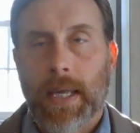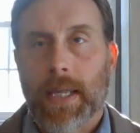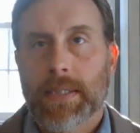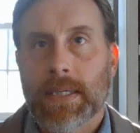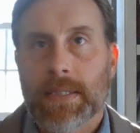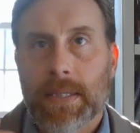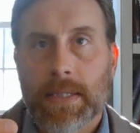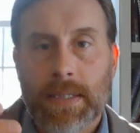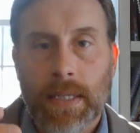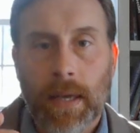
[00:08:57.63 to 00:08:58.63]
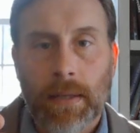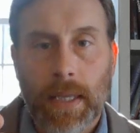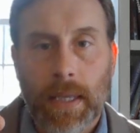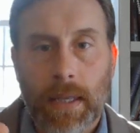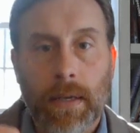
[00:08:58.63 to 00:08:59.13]
He says this is done
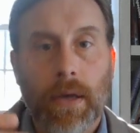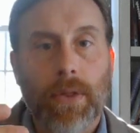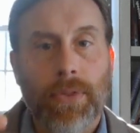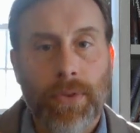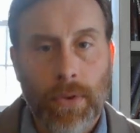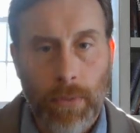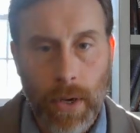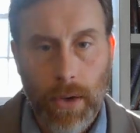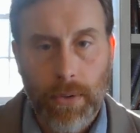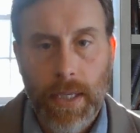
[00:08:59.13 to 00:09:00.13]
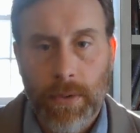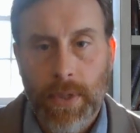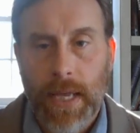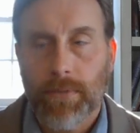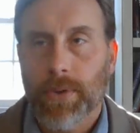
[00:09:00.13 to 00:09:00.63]
in Thoreau,
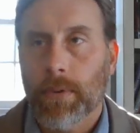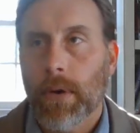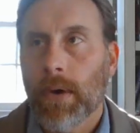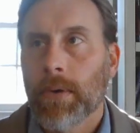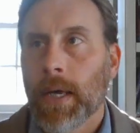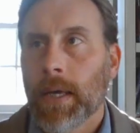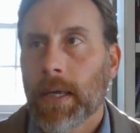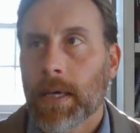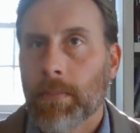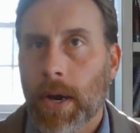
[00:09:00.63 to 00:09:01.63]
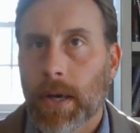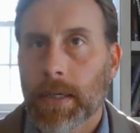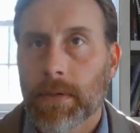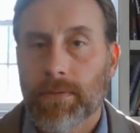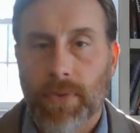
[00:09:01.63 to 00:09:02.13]
Henry David Thoreau, an
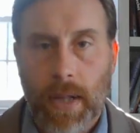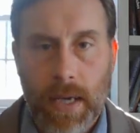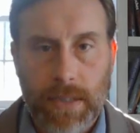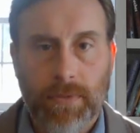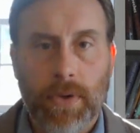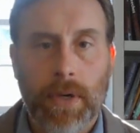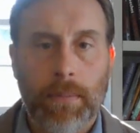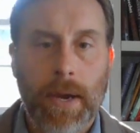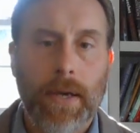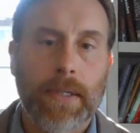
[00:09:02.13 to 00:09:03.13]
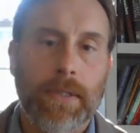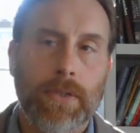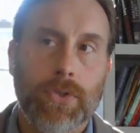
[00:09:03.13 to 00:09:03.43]
American philosopher, an American